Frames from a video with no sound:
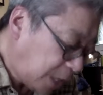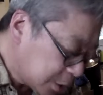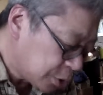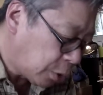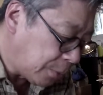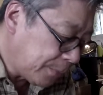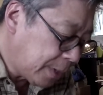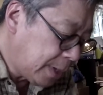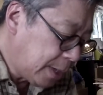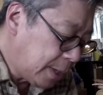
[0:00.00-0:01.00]
So
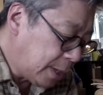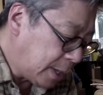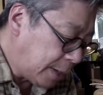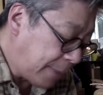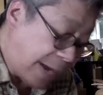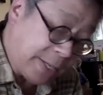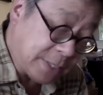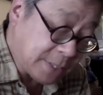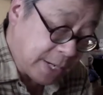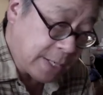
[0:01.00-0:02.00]
um, I had
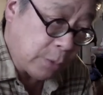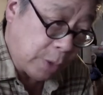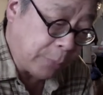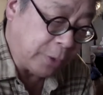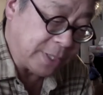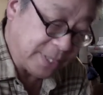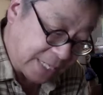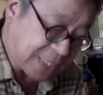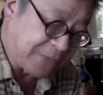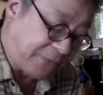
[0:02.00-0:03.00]
decided that
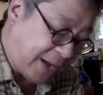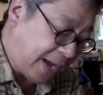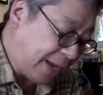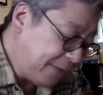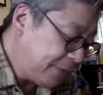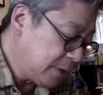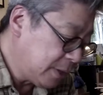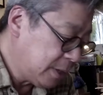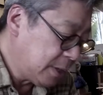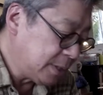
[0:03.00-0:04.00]
1.65
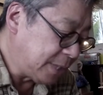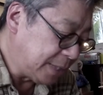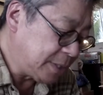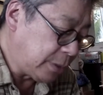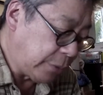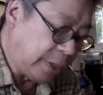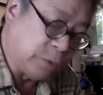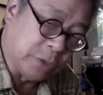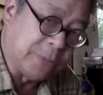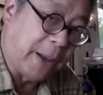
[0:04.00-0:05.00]
density
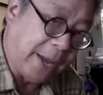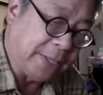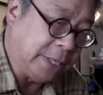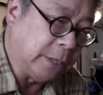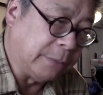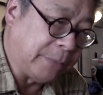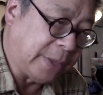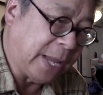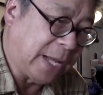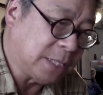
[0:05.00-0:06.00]
range was my ideal,
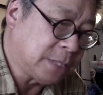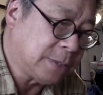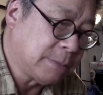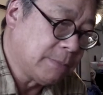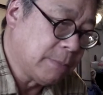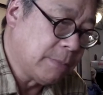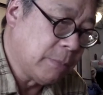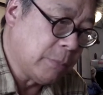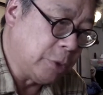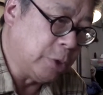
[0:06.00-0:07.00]
and that's
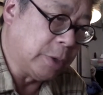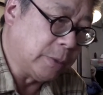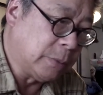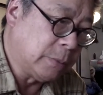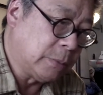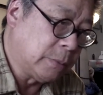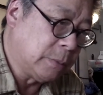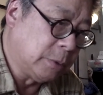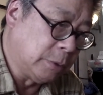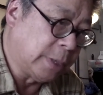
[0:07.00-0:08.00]
you can
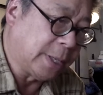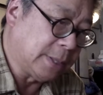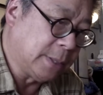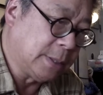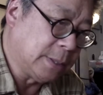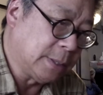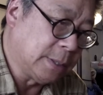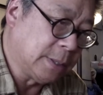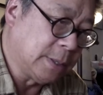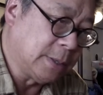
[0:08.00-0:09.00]
look at
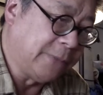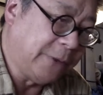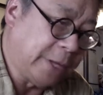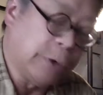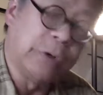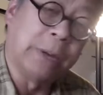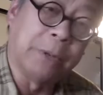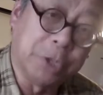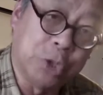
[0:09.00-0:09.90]
video number